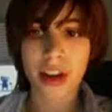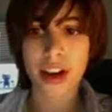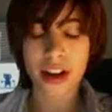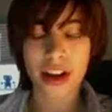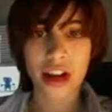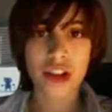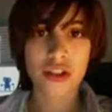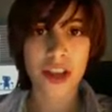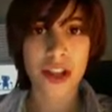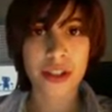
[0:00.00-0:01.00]
here
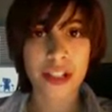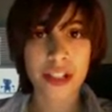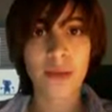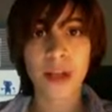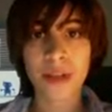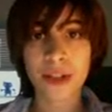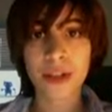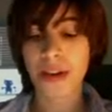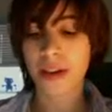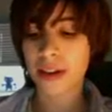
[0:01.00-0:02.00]
so that you see what I'm
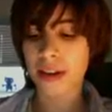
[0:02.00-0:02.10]
doing,